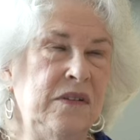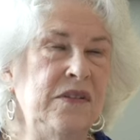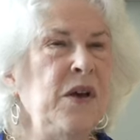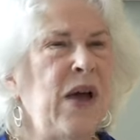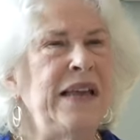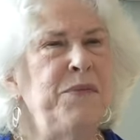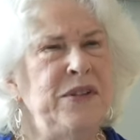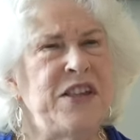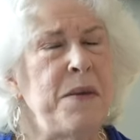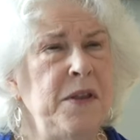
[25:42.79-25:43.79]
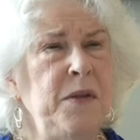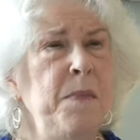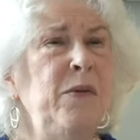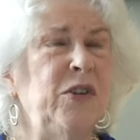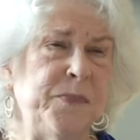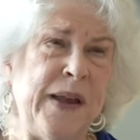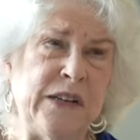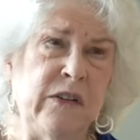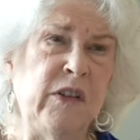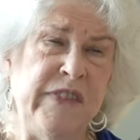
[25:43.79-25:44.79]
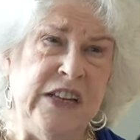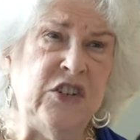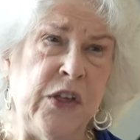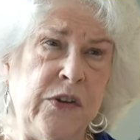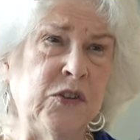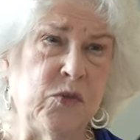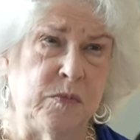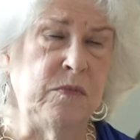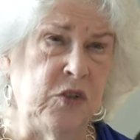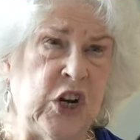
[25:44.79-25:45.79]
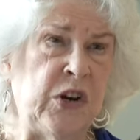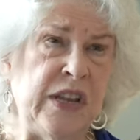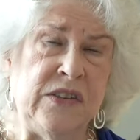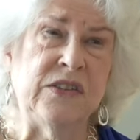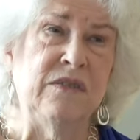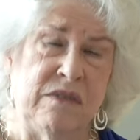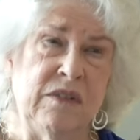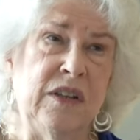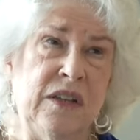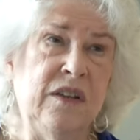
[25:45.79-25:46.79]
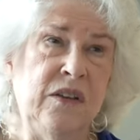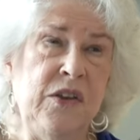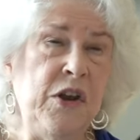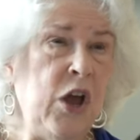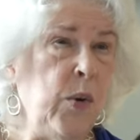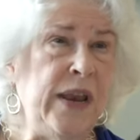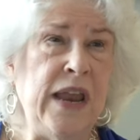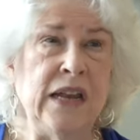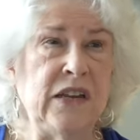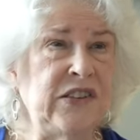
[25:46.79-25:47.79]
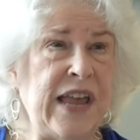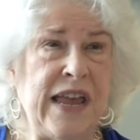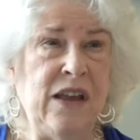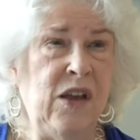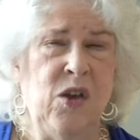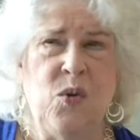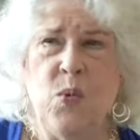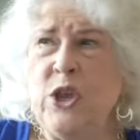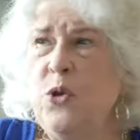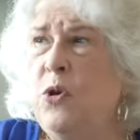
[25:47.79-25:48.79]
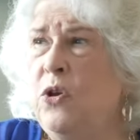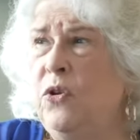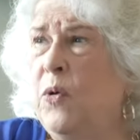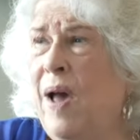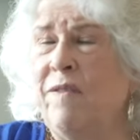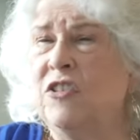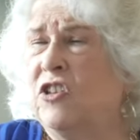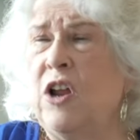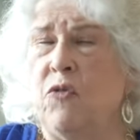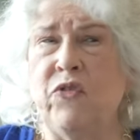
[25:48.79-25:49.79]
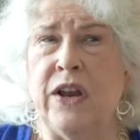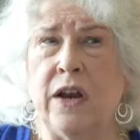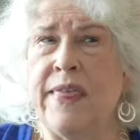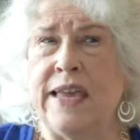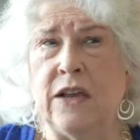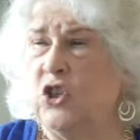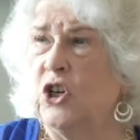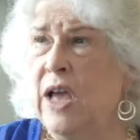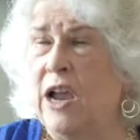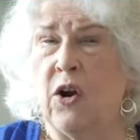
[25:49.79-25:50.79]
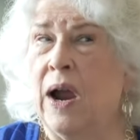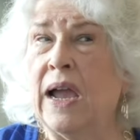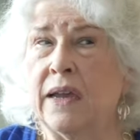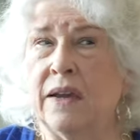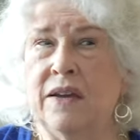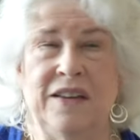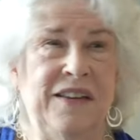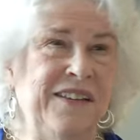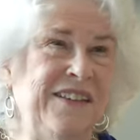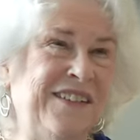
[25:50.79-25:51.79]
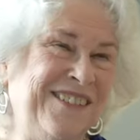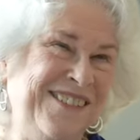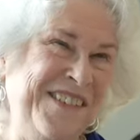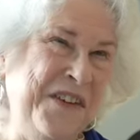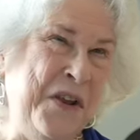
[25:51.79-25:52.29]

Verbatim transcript: so I would say to be respectful of each other's journeys, you know, and not to say, "Well, you you obviously don't feel anything because you're not crying." Sure.